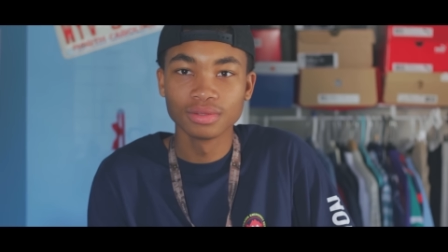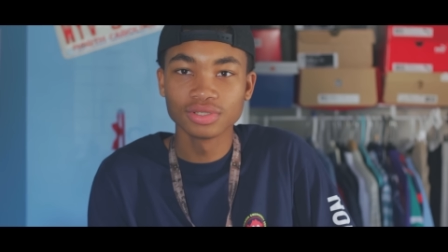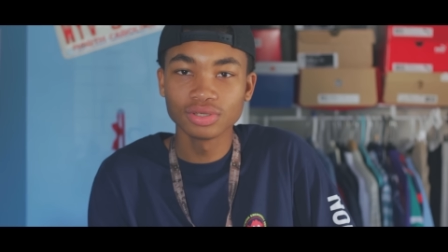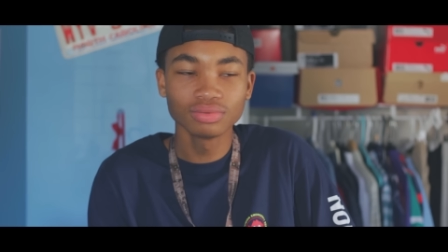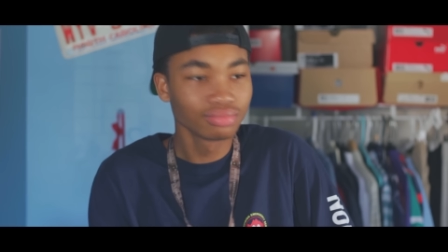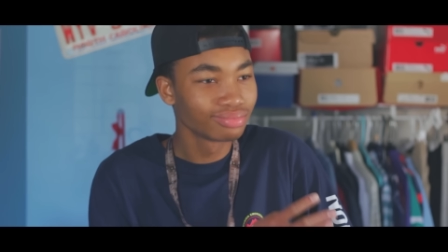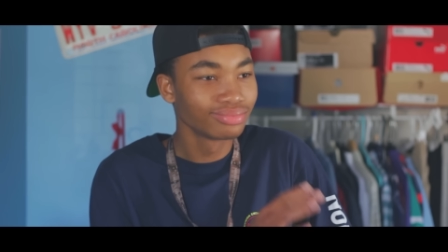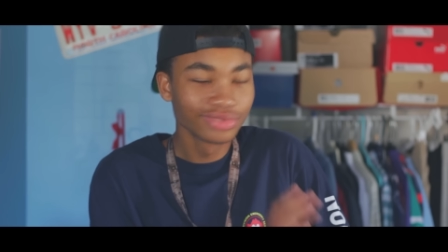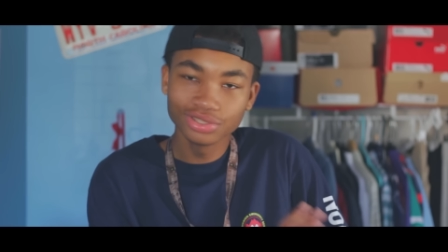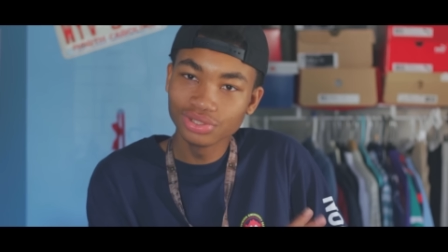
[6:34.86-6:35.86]
So
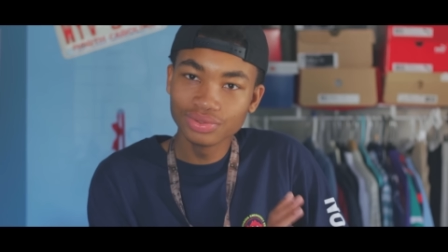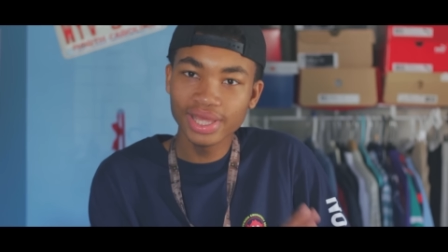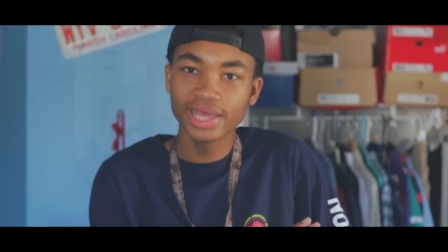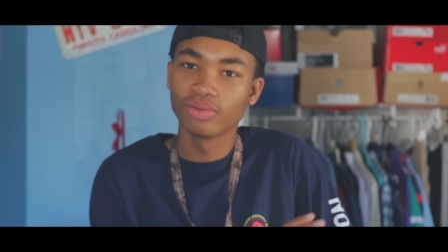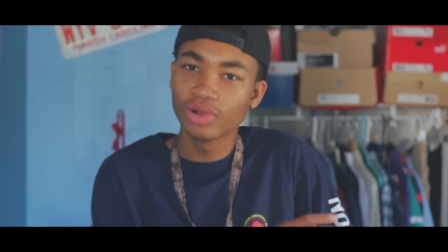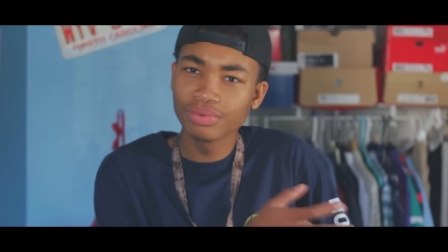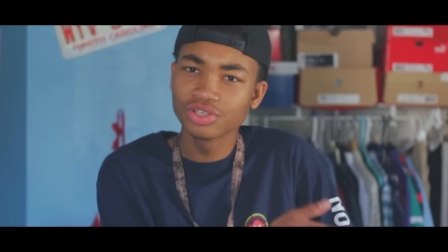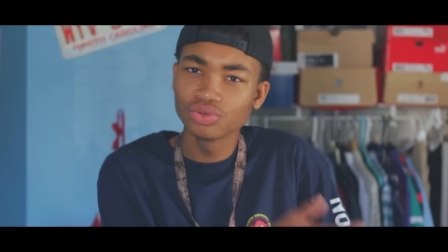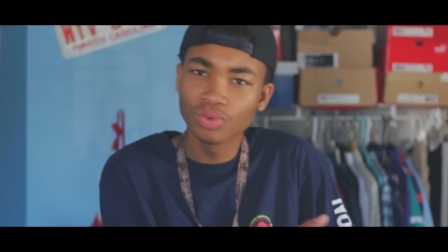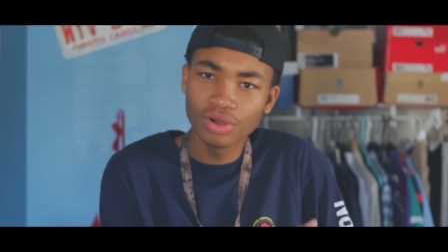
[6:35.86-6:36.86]
just do that. Wear
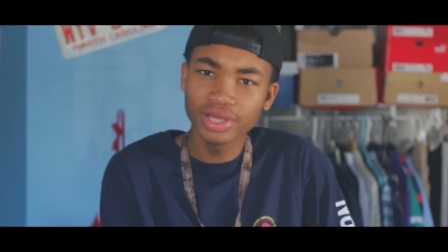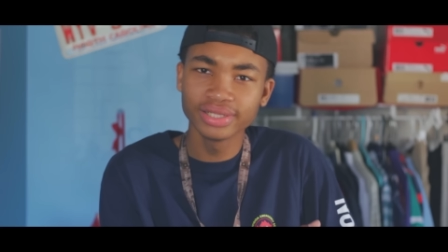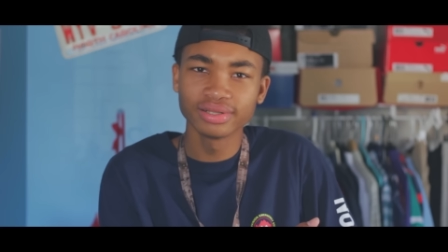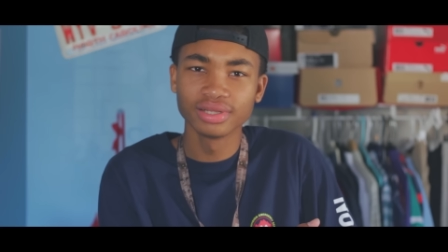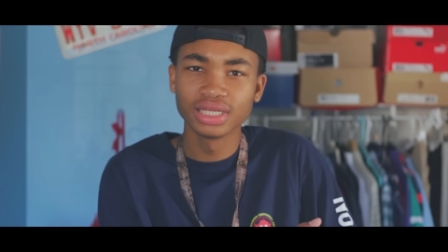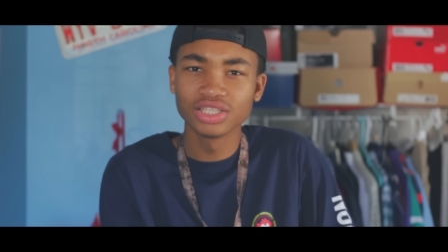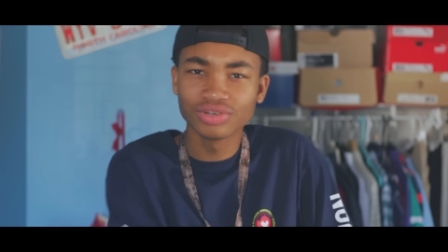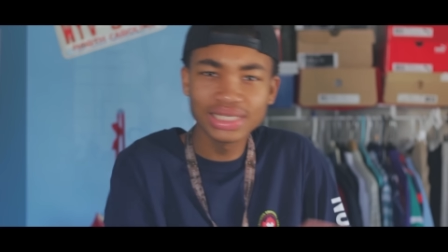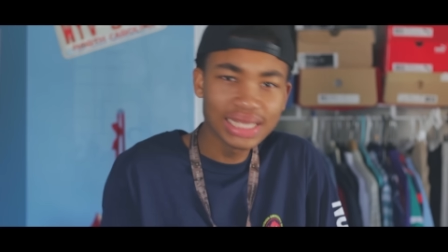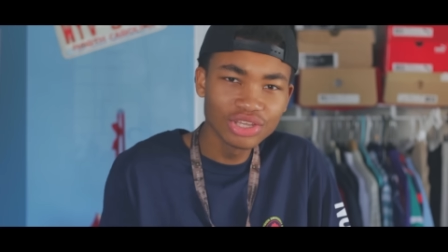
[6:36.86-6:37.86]
what you want.
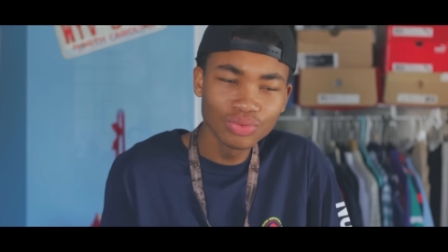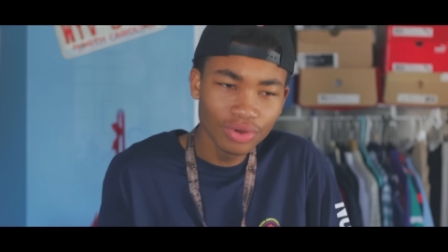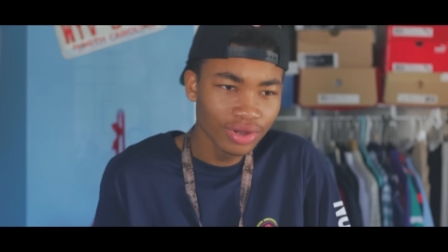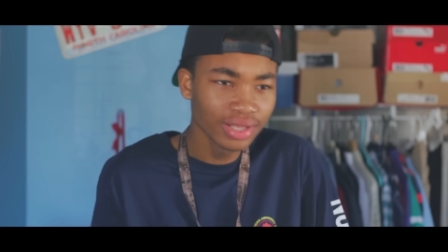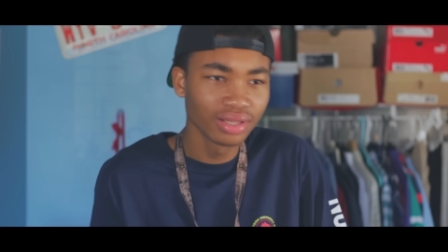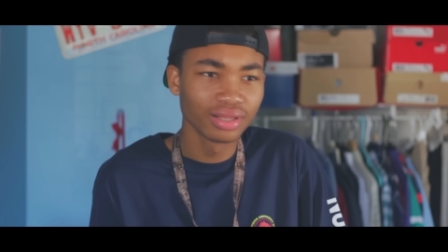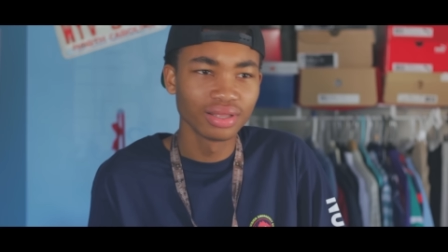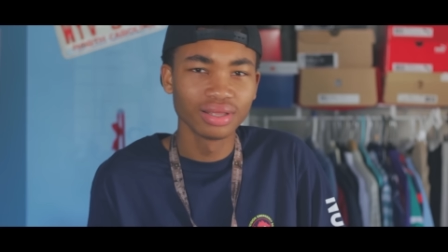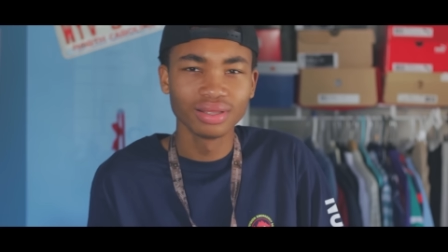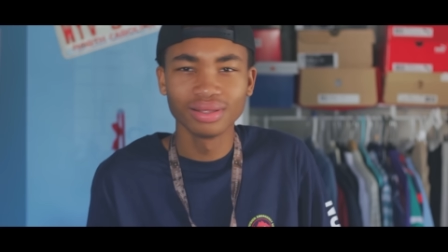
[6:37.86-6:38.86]
Dress how you want.
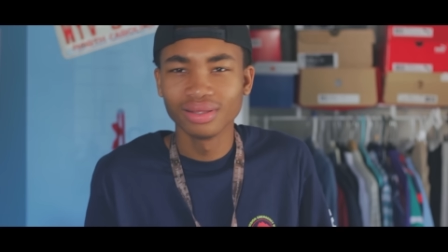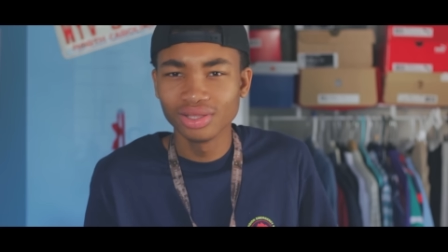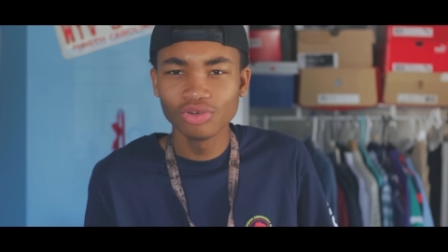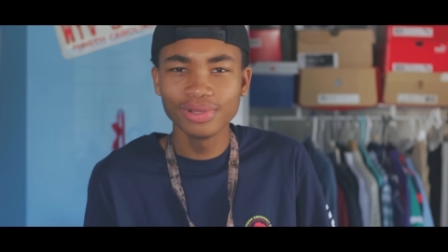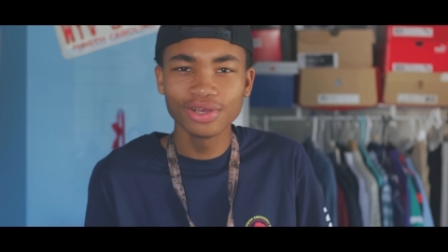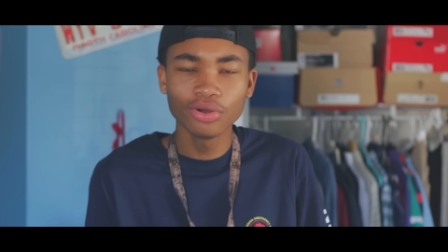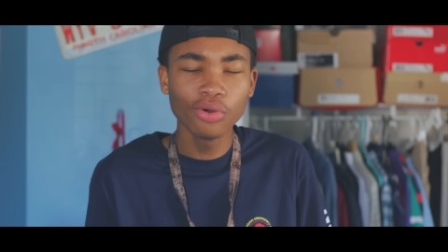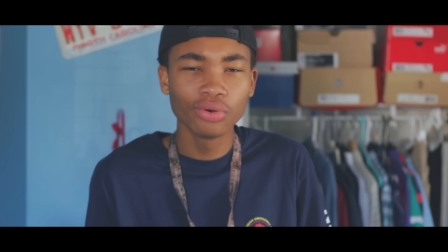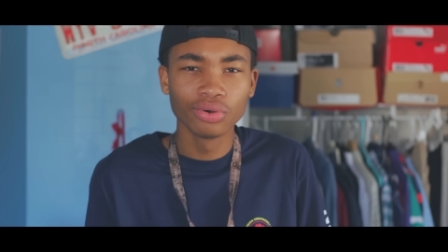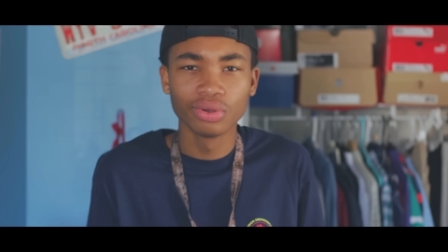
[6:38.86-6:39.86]
You'll be
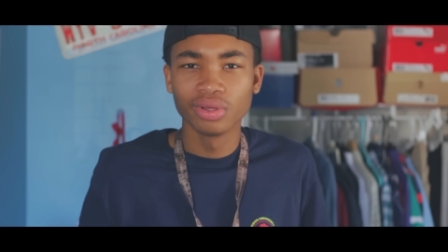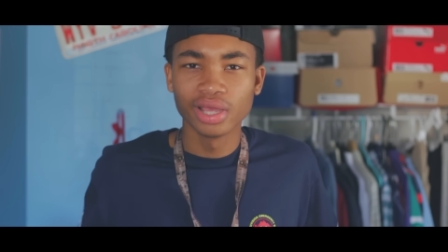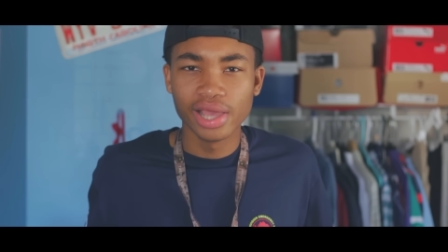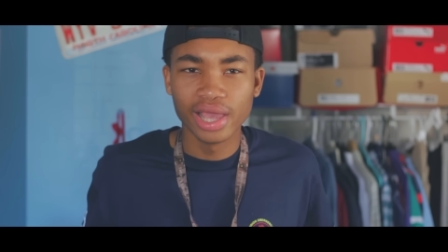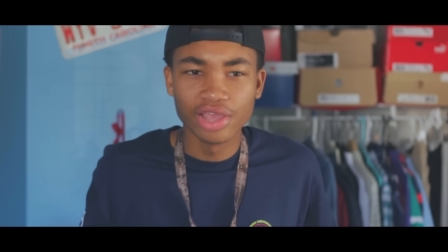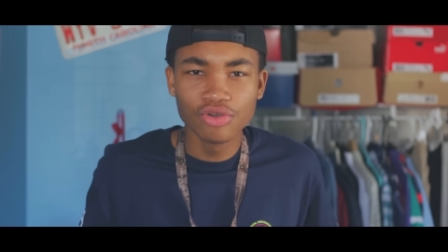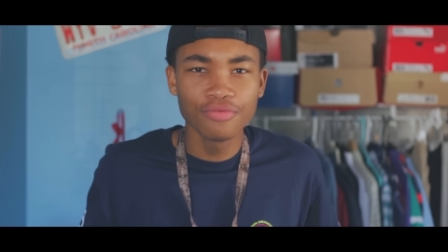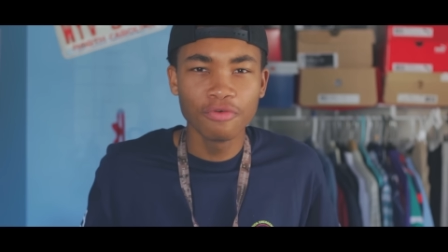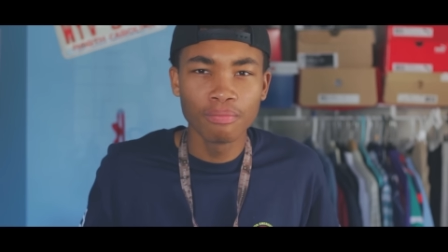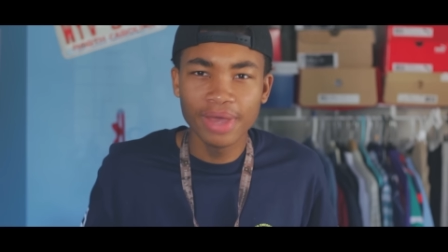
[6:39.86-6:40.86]
cool. And
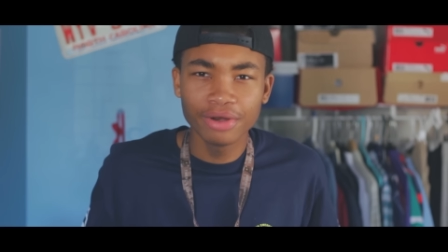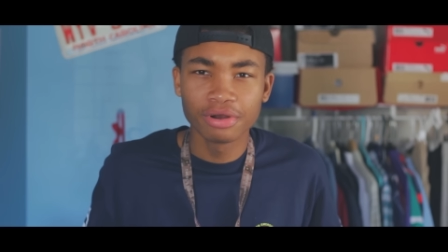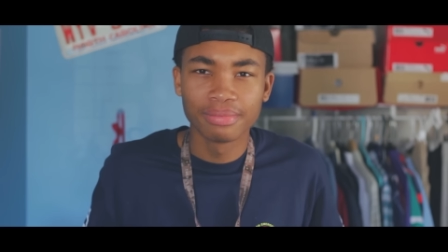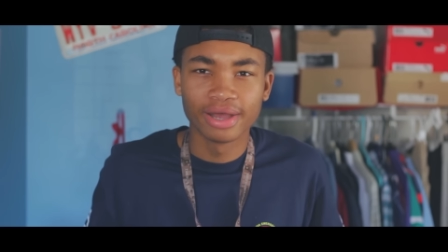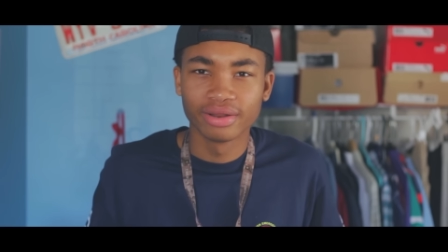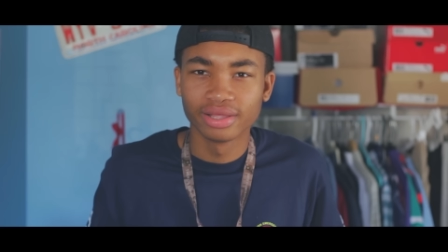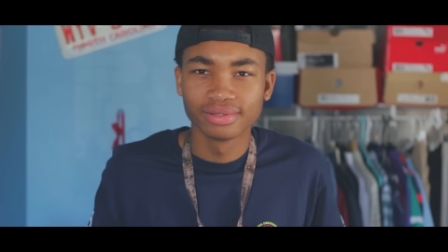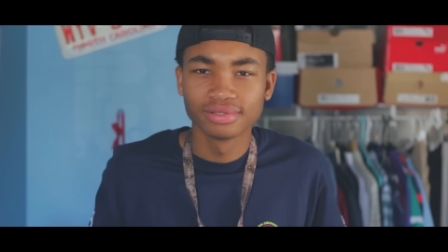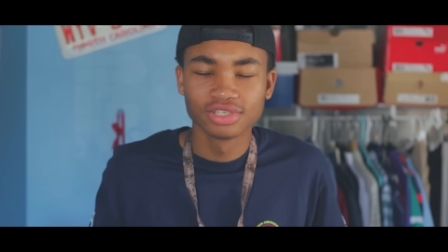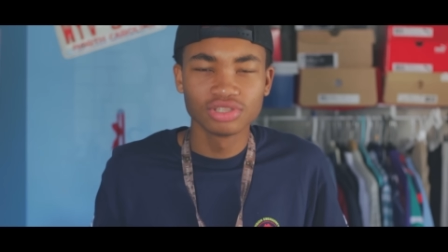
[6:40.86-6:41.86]
you'll feel better about
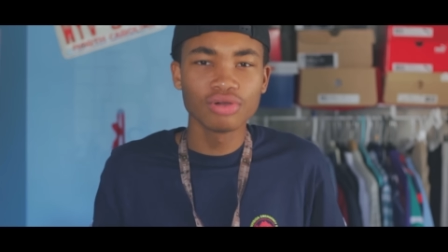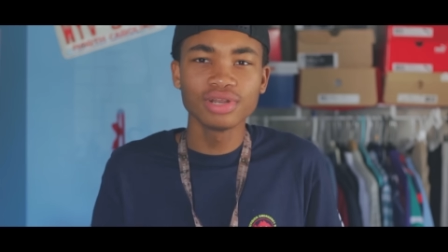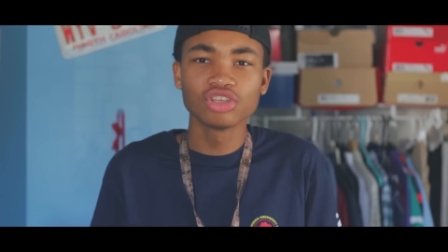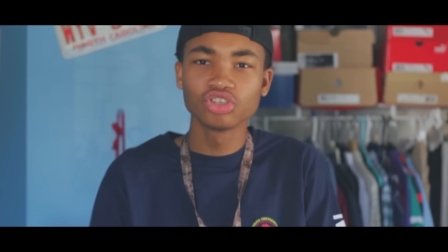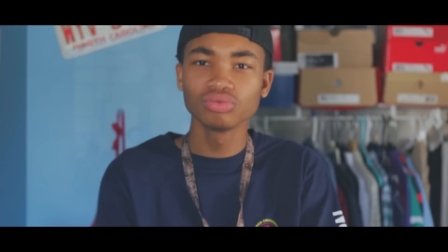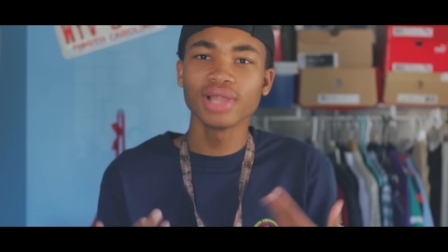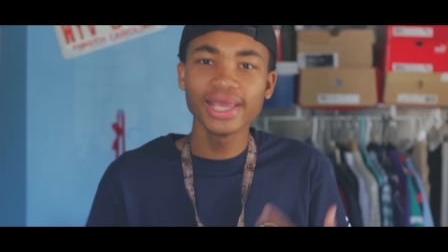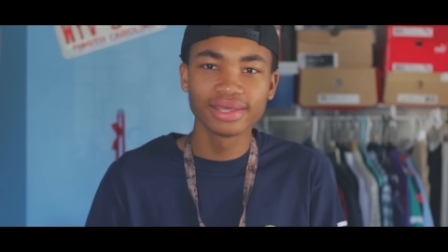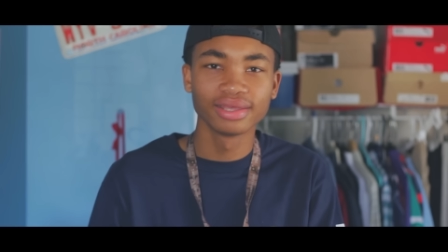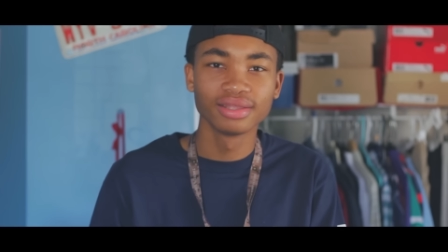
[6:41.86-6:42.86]
it. Just knowing that you
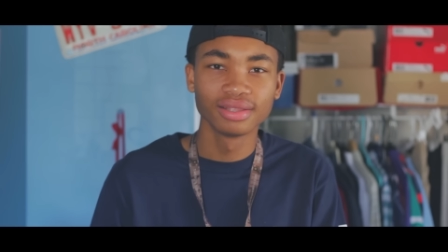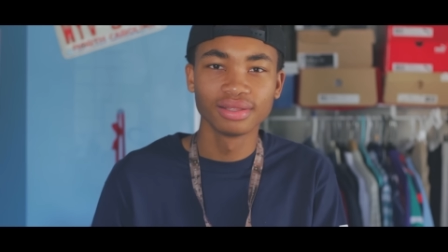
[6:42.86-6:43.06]
like it.